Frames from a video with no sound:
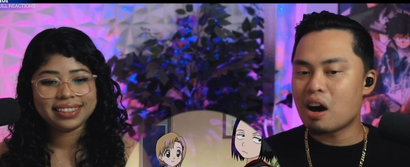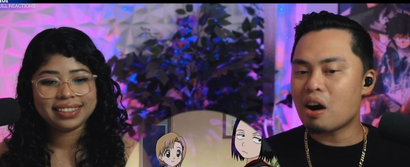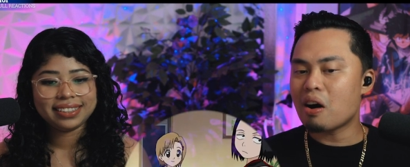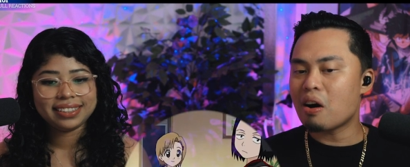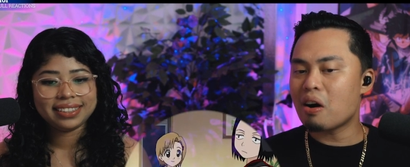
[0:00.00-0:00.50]

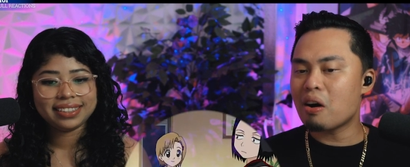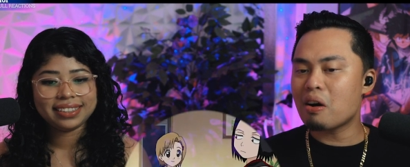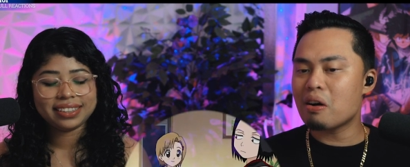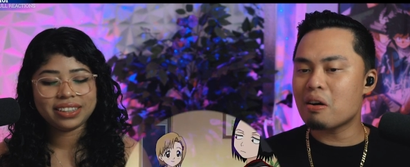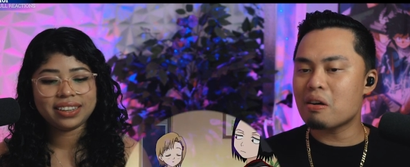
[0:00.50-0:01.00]

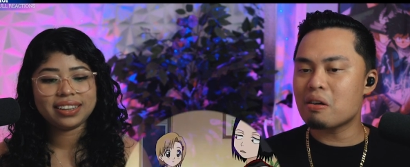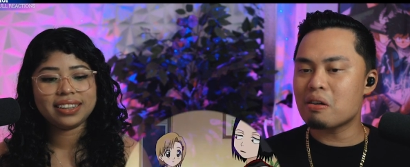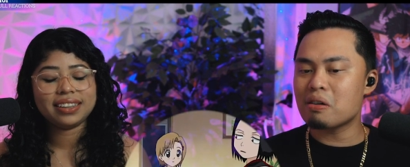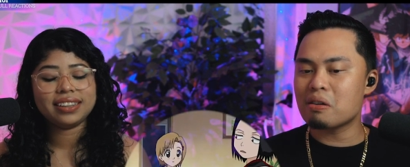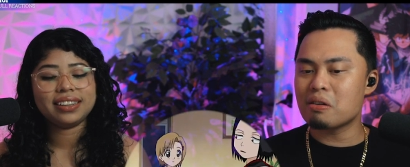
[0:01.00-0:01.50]

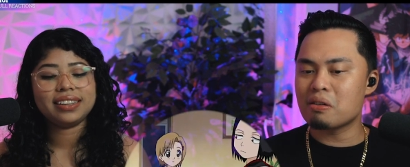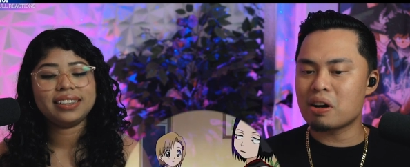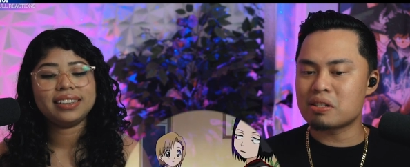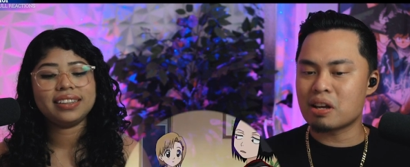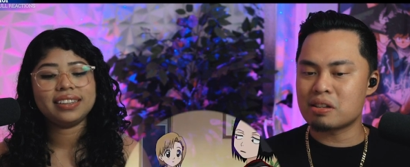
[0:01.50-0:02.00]
Speaker 1: Oh,
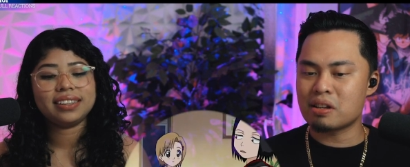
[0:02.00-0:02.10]
I see, I